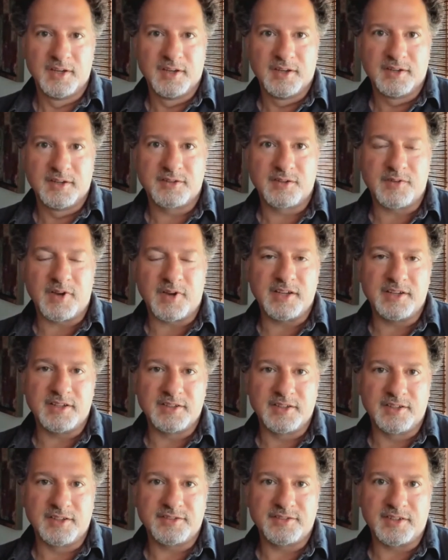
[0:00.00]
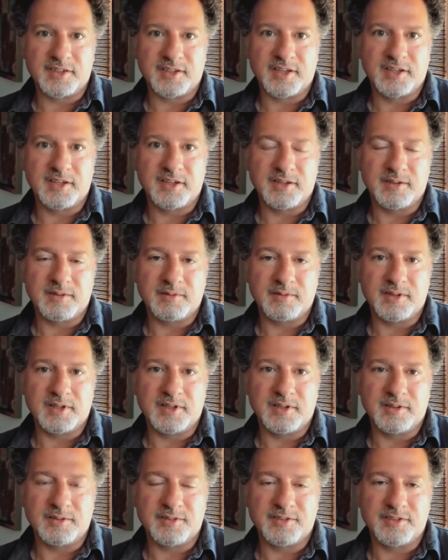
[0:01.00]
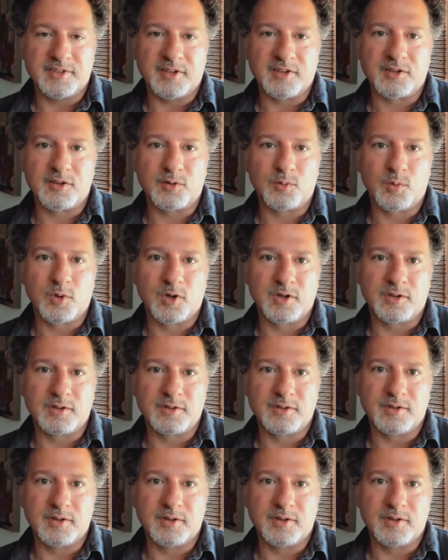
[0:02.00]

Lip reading: sort of idealistic in a cynical world,